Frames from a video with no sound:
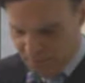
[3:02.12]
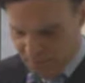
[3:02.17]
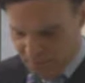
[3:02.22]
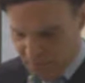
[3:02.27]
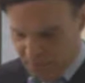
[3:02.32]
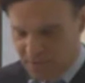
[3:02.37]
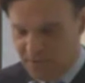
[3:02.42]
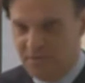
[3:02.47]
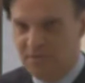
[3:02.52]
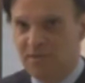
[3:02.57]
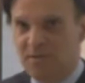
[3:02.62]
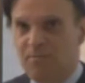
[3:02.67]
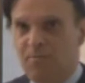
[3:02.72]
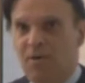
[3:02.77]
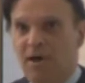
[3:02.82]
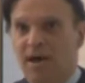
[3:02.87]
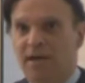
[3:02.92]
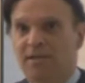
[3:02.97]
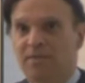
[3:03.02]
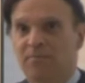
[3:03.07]
which is the
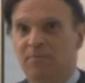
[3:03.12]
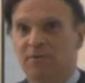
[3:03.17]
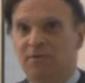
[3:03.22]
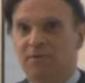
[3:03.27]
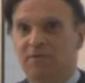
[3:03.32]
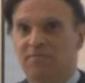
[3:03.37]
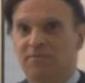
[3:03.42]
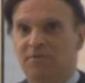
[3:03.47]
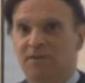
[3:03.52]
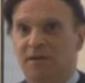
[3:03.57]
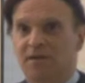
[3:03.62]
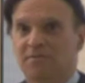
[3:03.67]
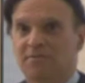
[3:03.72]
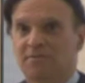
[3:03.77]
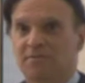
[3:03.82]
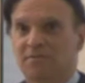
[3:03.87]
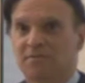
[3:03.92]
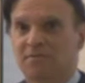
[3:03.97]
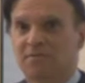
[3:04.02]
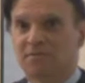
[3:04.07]
embodiment of
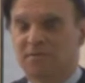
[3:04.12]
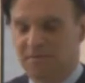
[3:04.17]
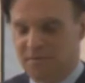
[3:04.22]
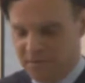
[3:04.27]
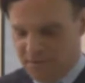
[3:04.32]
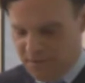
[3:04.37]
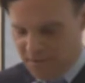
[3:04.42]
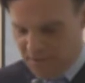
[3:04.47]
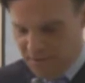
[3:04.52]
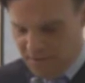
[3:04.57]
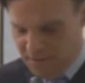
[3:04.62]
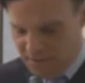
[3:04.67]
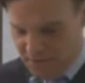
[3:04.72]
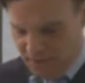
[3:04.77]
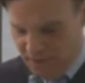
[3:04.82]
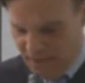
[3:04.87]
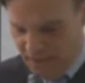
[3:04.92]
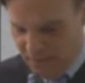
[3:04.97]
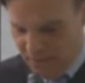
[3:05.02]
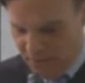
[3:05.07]
justice, is
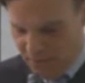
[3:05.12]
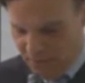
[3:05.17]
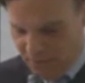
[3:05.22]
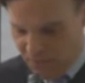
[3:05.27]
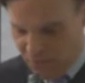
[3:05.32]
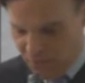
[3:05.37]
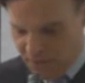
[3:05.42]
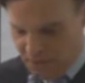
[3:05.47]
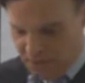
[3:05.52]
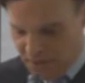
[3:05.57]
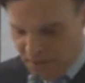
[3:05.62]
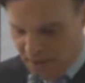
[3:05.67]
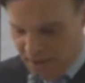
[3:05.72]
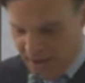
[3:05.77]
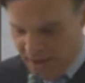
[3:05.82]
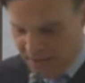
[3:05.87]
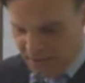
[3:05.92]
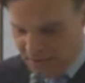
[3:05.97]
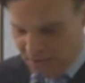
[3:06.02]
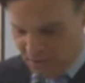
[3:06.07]
named for a
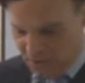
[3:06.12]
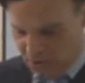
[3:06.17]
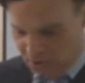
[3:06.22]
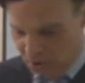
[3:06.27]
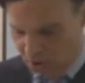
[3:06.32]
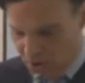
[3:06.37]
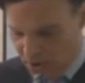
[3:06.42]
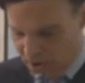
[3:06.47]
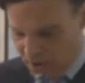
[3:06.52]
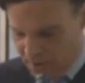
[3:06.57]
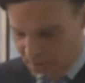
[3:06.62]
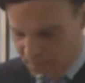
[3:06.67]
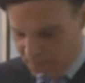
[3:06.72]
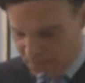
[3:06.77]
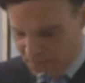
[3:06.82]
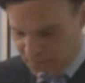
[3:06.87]
giant in the law,